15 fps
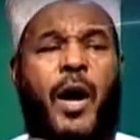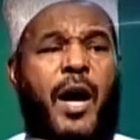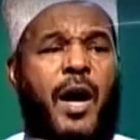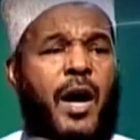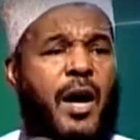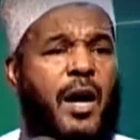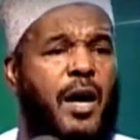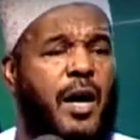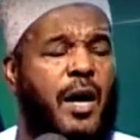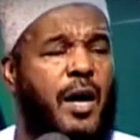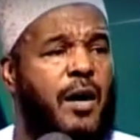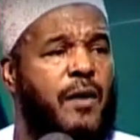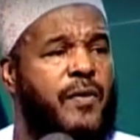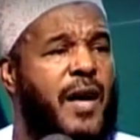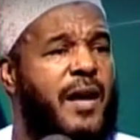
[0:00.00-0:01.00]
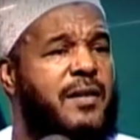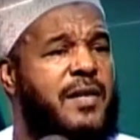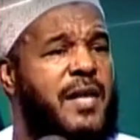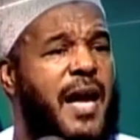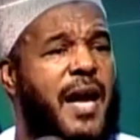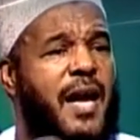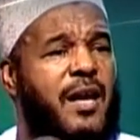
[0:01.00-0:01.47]
where
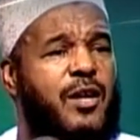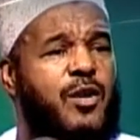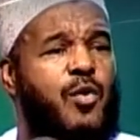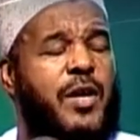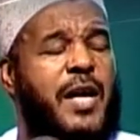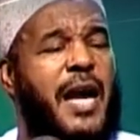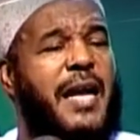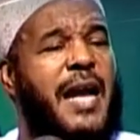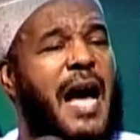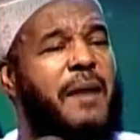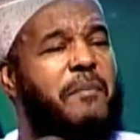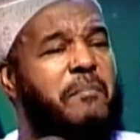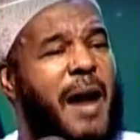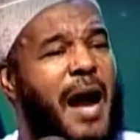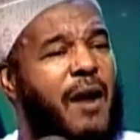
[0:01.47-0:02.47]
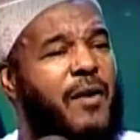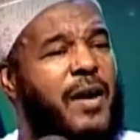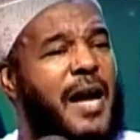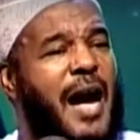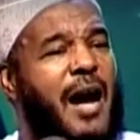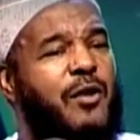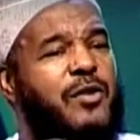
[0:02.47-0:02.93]
they say you cannot
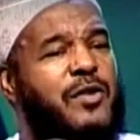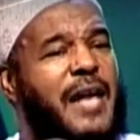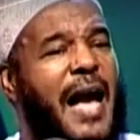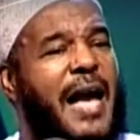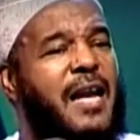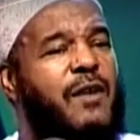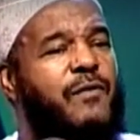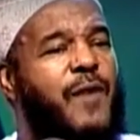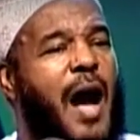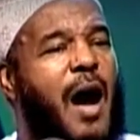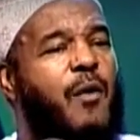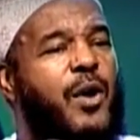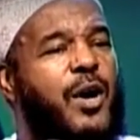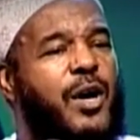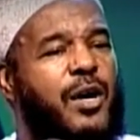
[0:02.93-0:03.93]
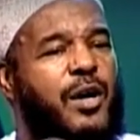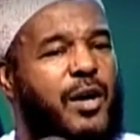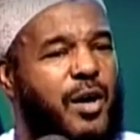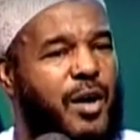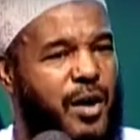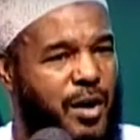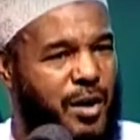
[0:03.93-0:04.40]
marry outside of our
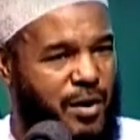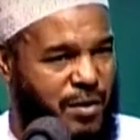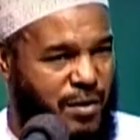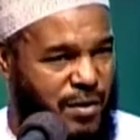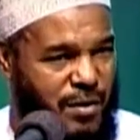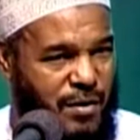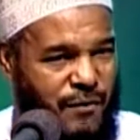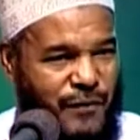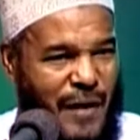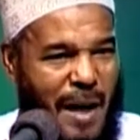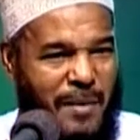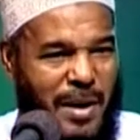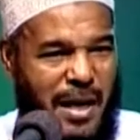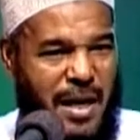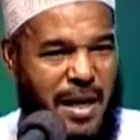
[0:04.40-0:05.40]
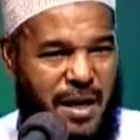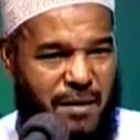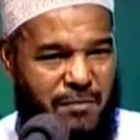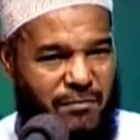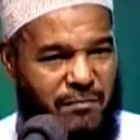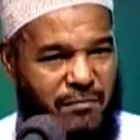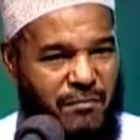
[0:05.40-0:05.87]

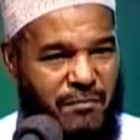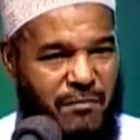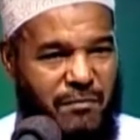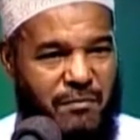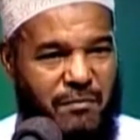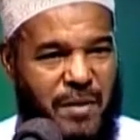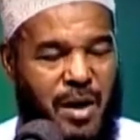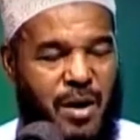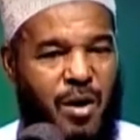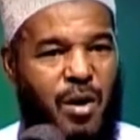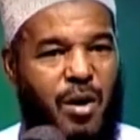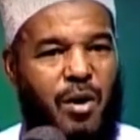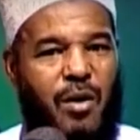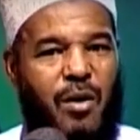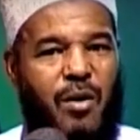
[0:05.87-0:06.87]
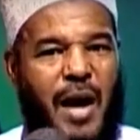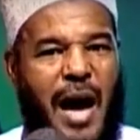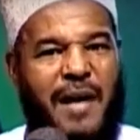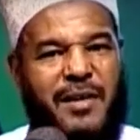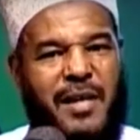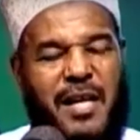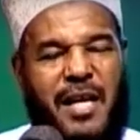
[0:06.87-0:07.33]
family. You know,
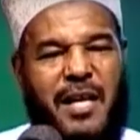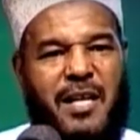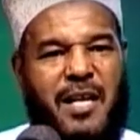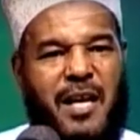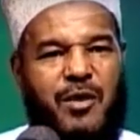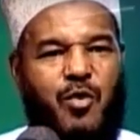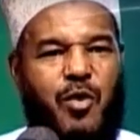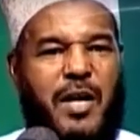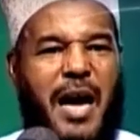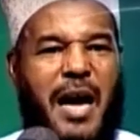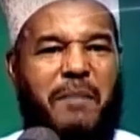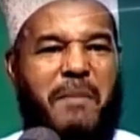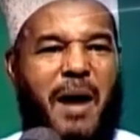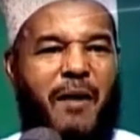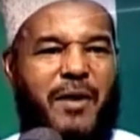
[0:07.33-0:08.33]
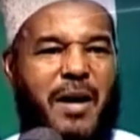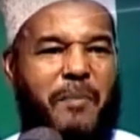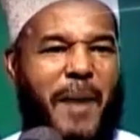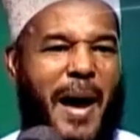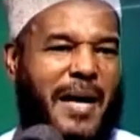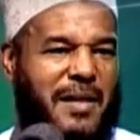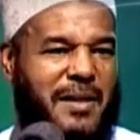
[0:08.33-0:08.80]
as an Indian you can't
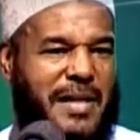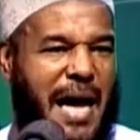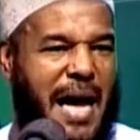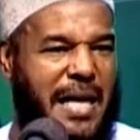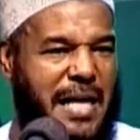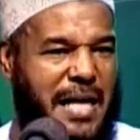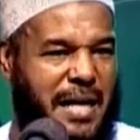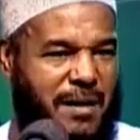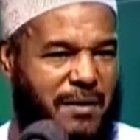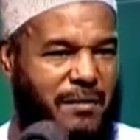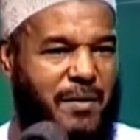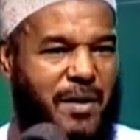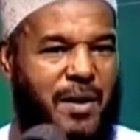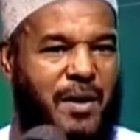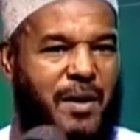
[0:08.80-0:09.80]
marry a Pakistani.